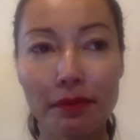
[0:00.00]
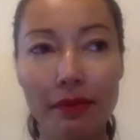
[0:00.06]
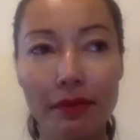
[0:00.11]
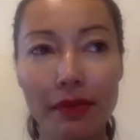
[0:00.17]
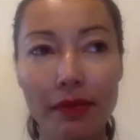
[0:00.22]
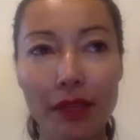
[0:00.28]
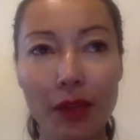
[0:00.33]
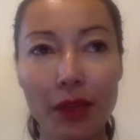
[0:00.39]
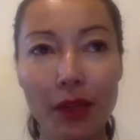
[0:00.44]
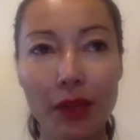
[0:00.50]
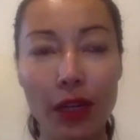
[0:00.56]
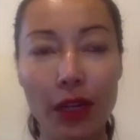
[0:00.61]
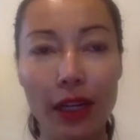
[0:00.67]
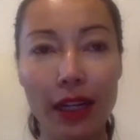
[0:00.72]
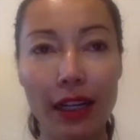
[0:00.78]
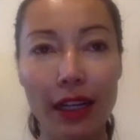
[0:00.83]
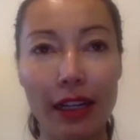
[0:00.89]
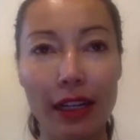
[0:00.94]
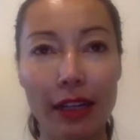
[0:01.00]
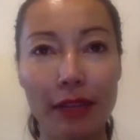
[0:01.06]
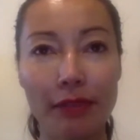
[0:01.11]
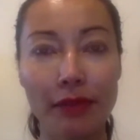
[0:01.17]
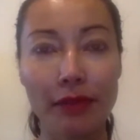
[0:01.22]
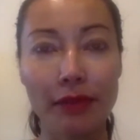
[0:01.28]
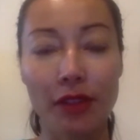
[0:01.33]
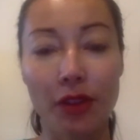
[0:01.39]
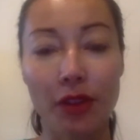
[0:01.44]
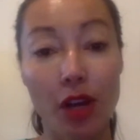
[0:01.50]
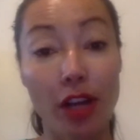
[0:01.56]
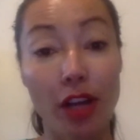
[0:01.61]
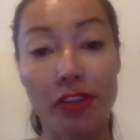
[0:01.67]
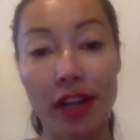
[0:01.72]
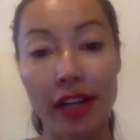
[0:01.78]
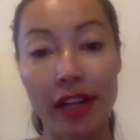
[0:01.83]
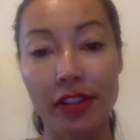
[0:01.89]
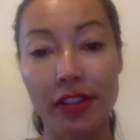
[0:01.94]
or
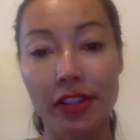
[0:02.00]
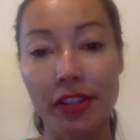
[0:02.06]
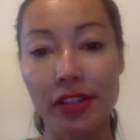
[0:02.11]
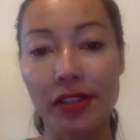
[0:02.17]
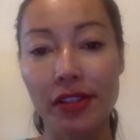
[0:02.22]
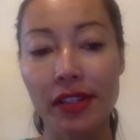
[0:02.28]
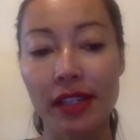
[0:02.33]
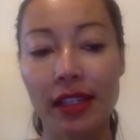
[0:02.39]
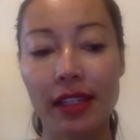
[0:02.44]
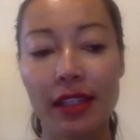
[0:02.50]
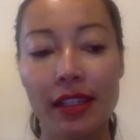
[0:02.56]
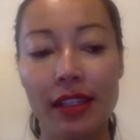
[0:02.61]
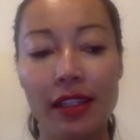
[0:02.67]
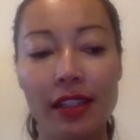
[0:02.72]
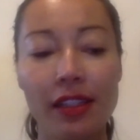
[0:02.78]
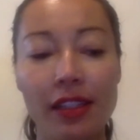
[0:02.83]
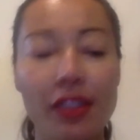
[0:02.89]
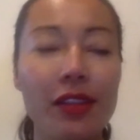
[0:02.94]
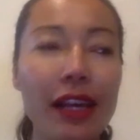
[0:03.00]
contractors. So that